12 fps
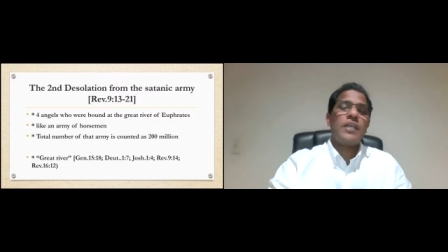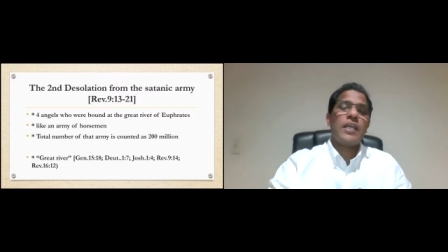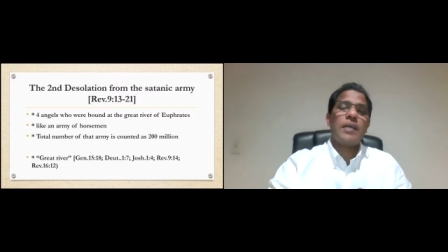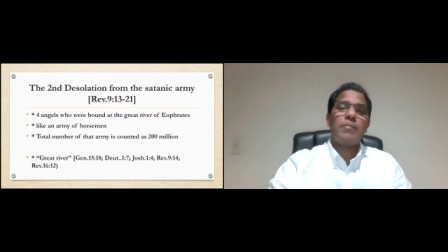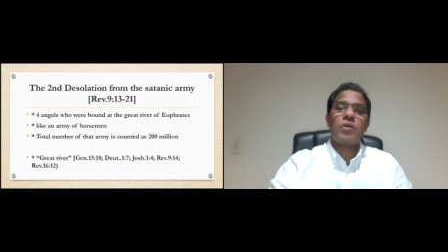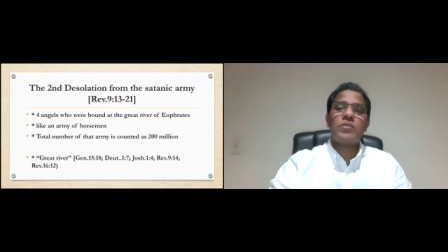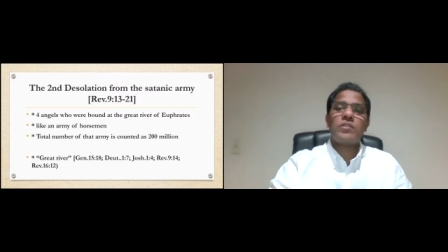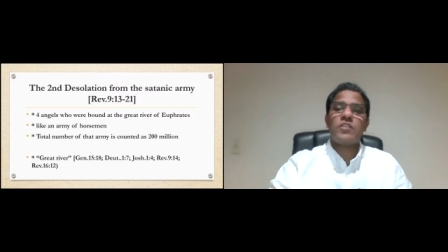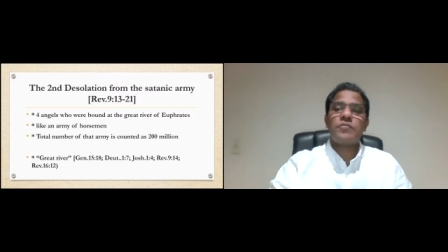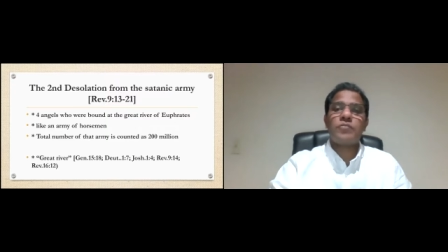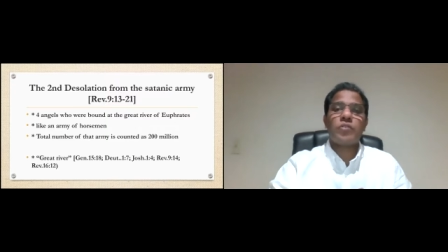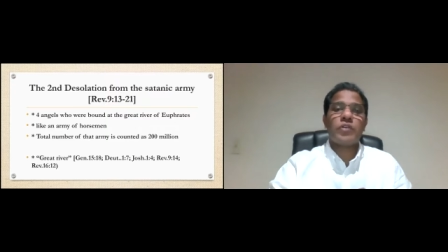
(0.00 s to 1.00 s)
about these
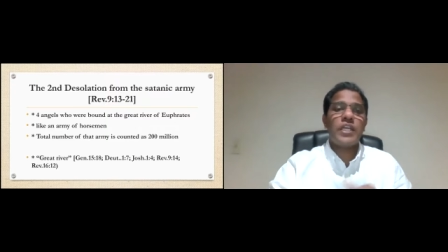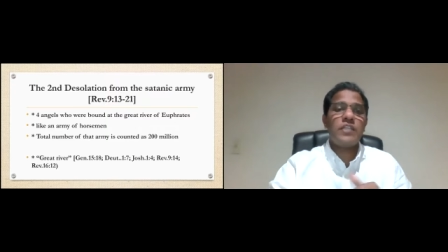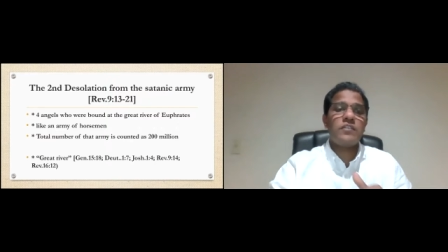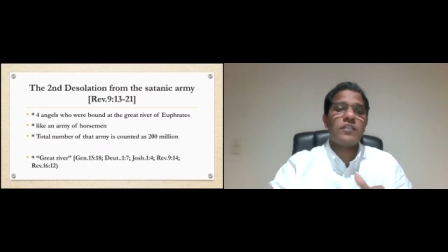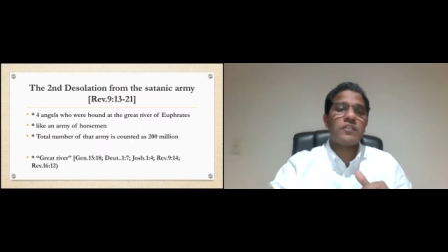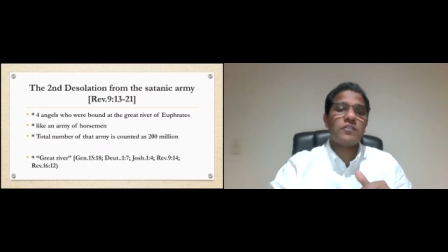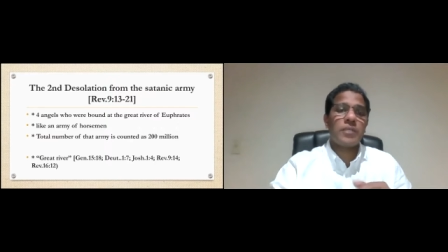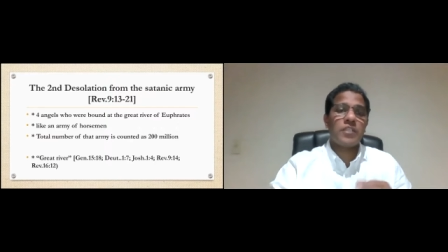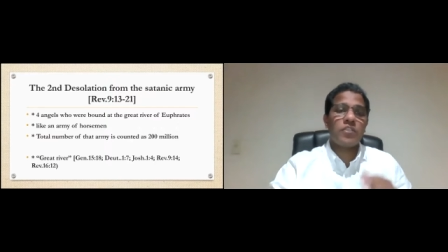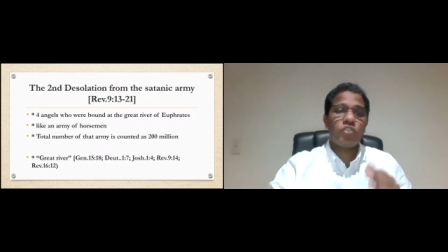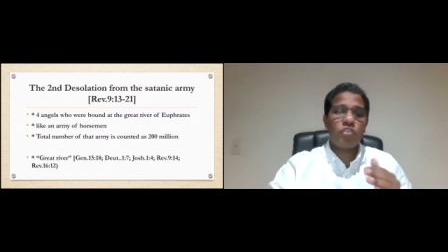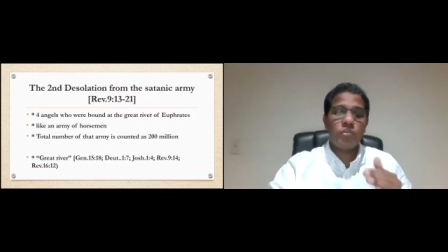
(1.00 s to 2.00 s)
four angels, but
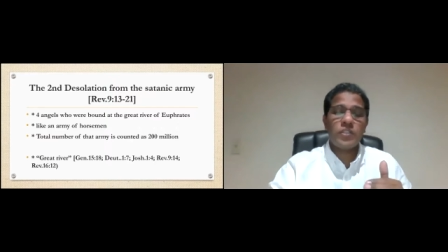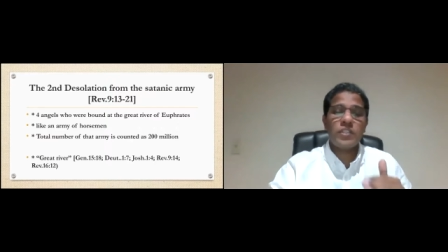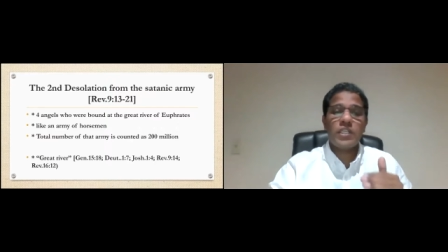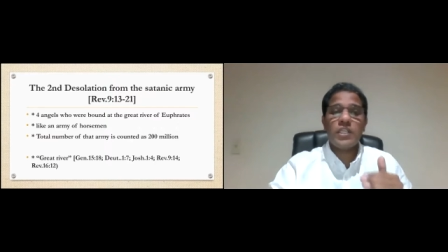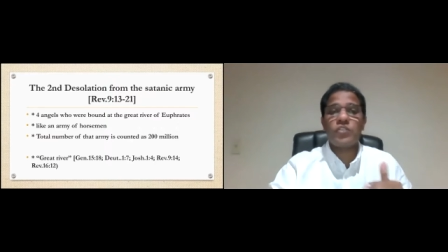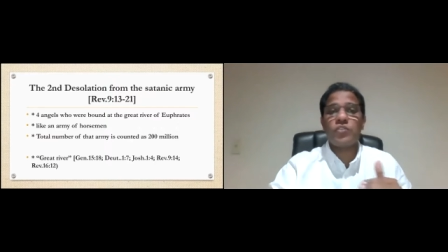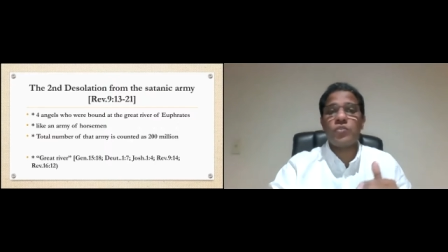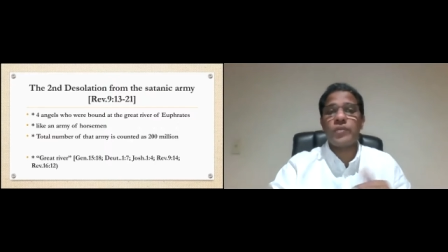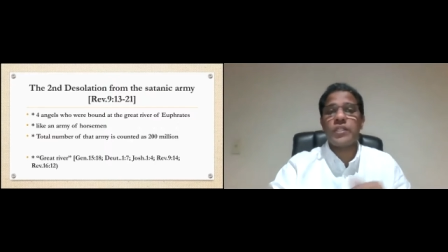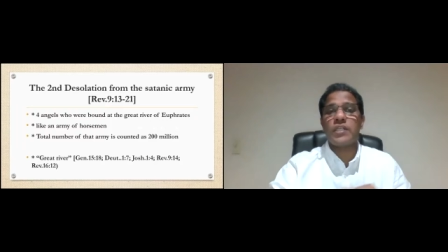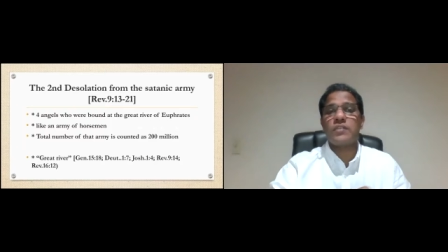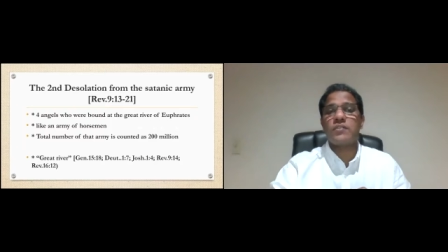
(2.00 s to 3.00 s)
the Jewish
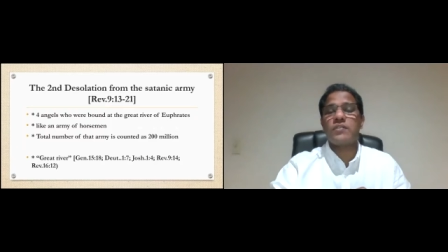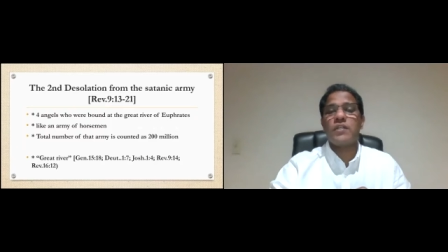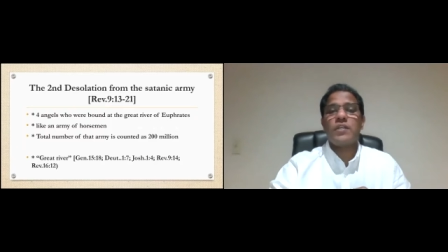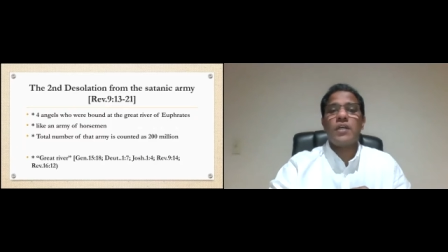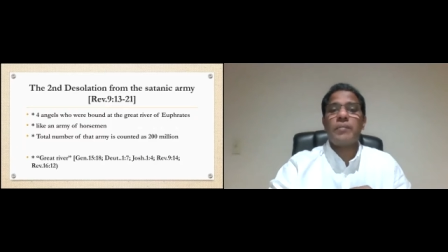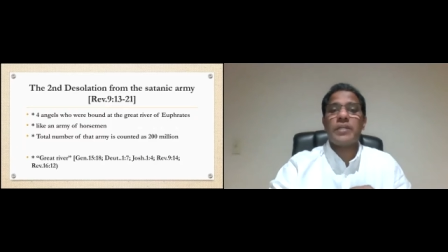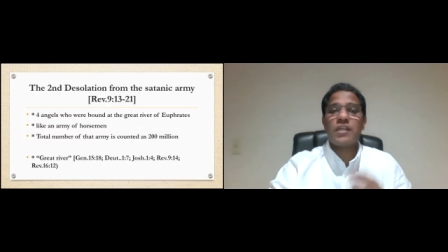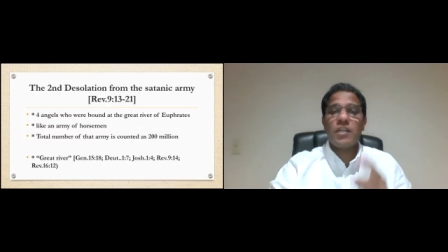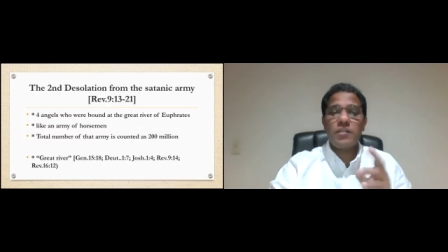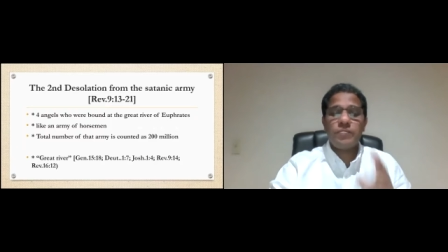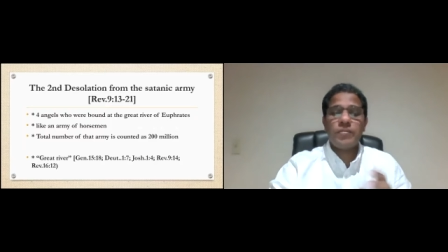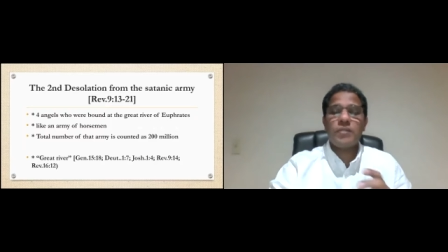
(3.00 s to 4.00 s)
historians I mean,
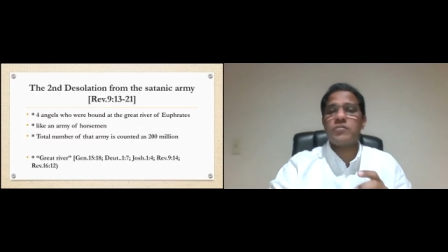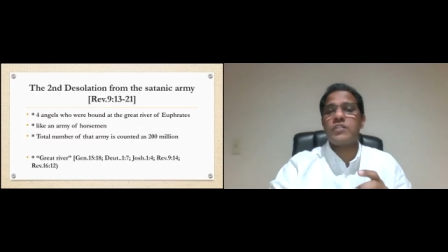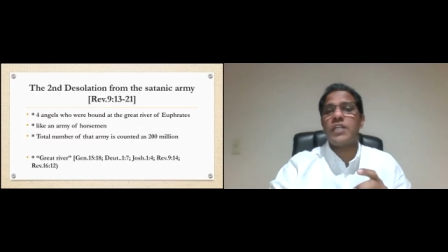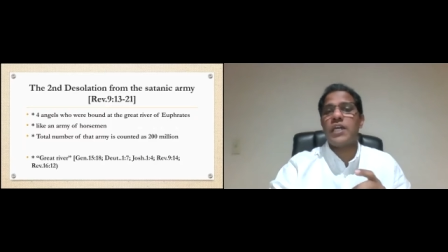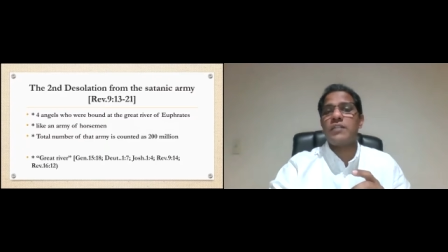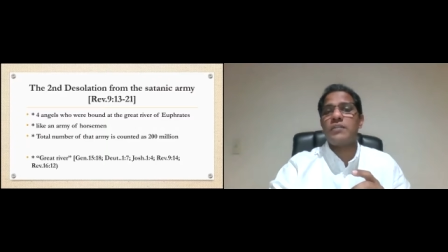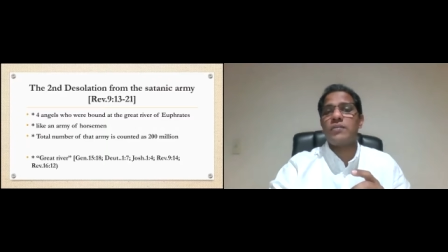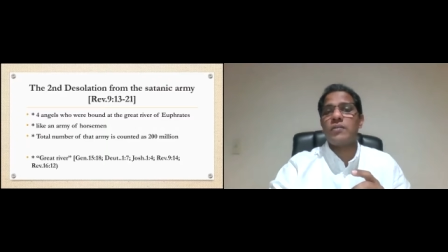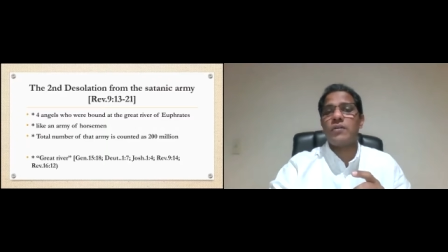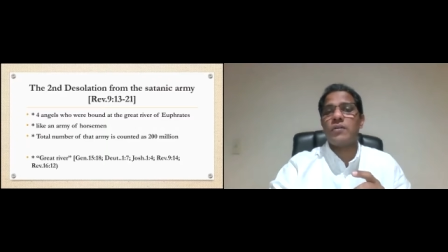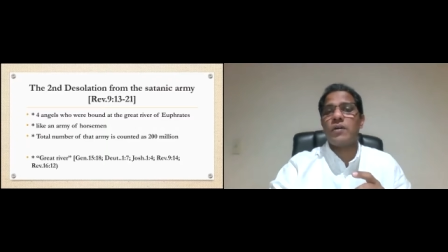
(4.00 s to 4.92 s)
confirms that, you know,